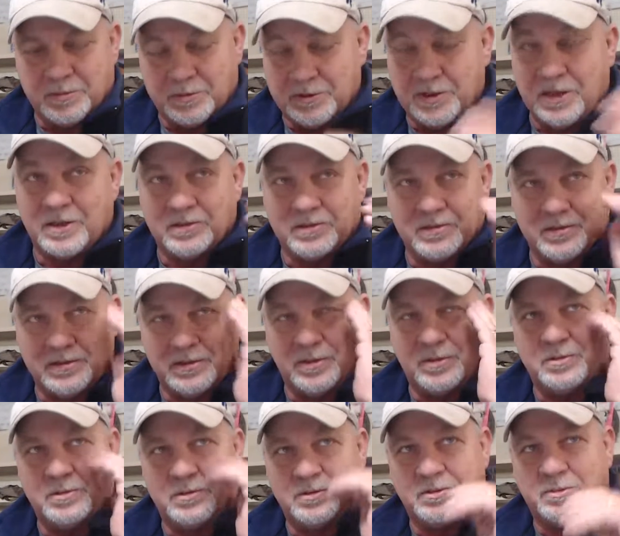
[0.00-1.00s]
Well, not,
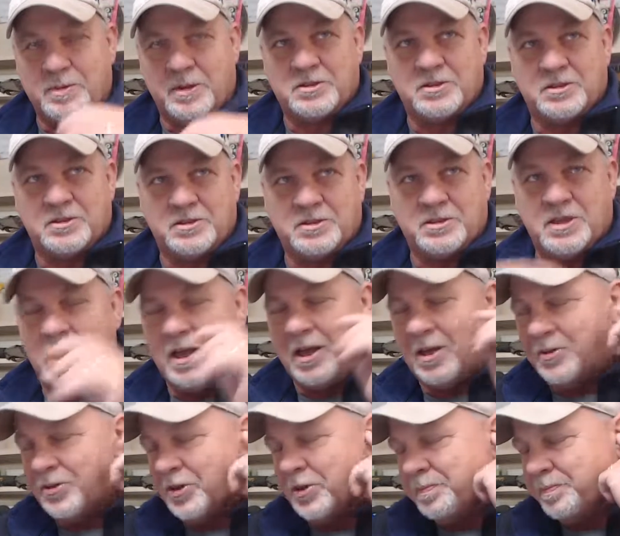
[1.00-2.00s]
especially
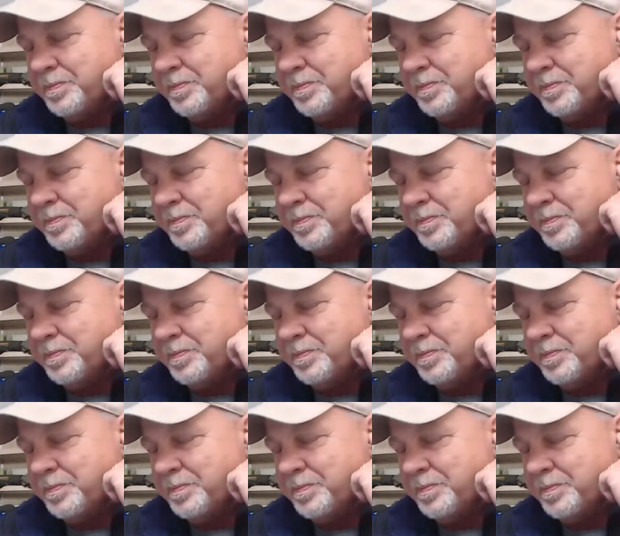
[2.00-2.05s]
South.